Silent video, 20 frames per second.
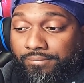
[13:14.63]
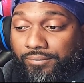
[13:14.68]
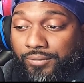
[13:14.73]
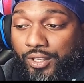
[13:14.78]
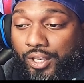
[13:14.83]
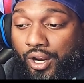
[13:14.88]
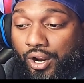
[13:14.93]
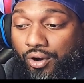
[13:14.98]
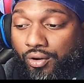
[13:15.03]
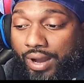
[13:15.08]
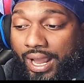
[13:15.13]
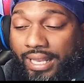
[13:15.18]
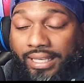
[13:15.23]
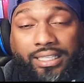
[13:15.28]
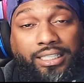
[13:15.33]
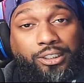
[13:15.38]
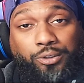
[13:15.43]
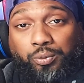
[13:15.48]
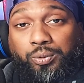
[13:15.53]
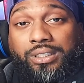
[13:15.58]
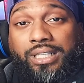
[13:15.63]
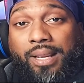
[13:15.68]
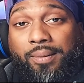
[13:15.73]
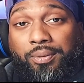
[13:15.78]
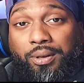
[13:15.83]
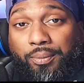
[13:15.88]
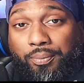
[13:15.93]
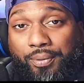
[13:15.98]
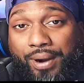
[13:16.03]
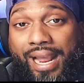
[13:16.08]
least was
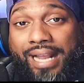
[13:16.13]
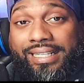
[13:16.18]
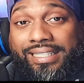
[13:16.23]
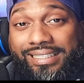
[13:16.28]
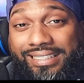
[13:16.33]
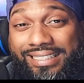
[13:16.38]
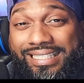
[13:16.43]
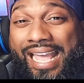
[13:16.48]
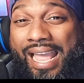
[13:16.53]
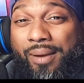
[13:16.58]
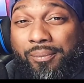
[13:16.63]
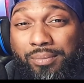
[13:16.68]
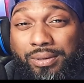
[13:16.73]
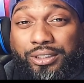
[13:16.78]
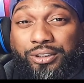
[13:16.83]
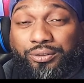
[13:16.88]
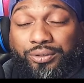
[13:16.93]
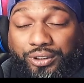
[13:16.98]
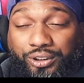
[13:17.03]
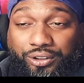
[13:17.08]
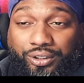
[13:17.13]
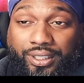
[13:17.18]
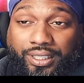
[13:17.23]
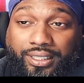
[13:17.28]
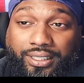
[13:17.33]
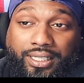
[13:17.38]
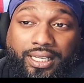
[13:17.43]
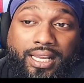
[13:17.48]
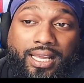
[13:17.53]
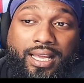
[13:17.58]
able to practice that much
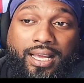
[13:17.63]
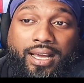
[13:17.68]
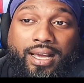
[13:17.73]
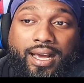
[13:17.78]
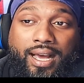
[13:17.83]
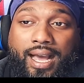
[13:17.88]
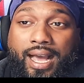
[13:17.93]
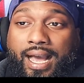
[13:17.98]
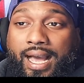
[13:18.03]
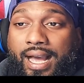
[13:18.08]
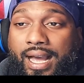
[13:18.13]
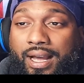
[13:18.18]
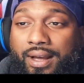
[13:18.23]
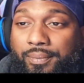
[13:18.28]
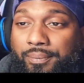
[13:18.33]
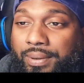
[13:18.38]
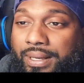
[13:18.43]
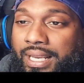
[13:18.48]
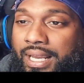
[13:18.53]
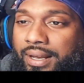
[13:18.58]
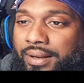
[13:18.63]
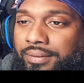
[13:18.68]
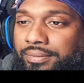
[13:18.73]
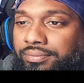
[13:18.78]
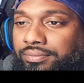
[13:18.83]
restraint. But yeah,